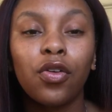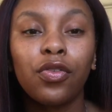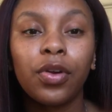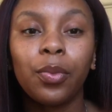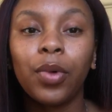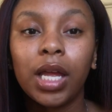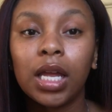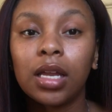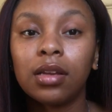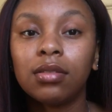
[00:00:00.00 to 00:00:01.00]
from
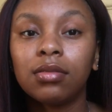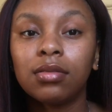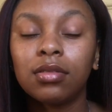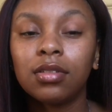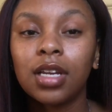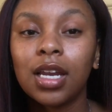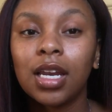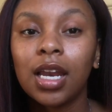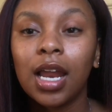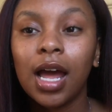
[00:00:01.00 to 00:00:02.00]
when
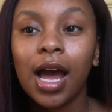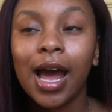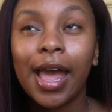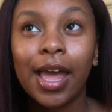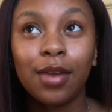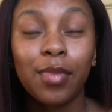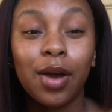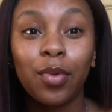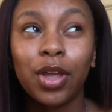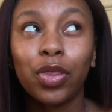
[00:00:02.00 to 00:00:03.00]
I had my